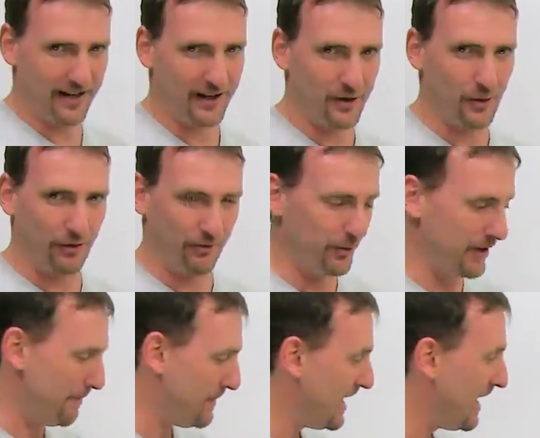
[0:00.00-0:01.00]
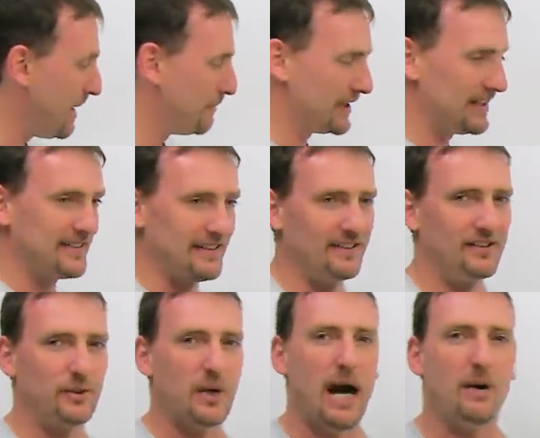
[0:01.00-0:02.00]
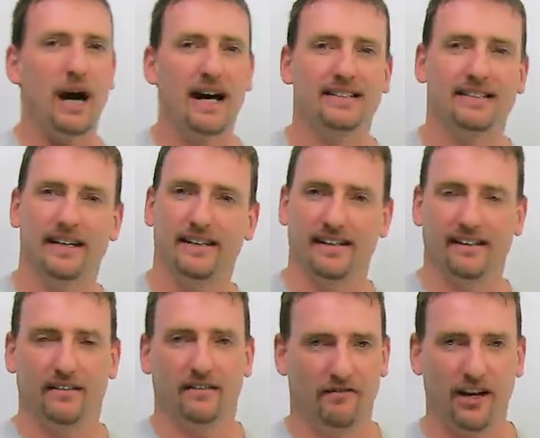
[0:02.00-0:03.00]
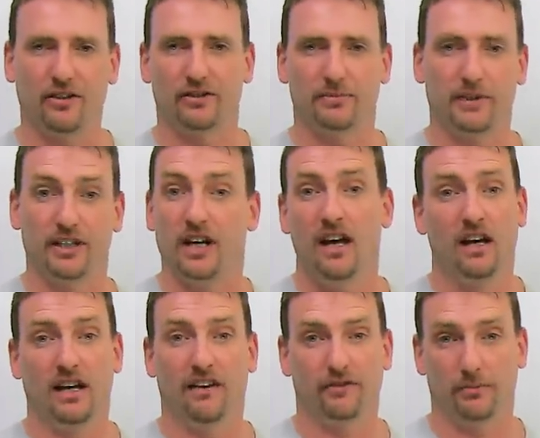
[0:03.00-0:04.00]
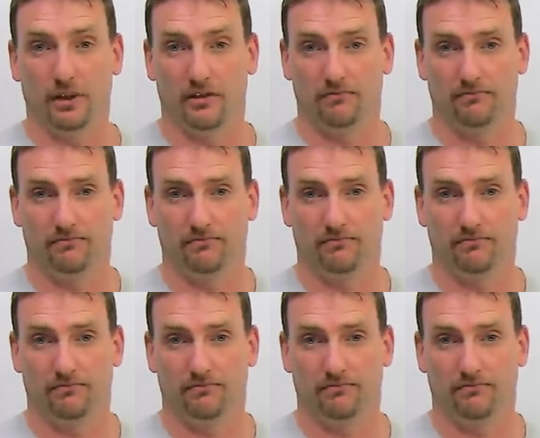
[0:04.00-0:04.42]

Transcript: going to go through them, but listen to how I say it in regular speech, comfortable.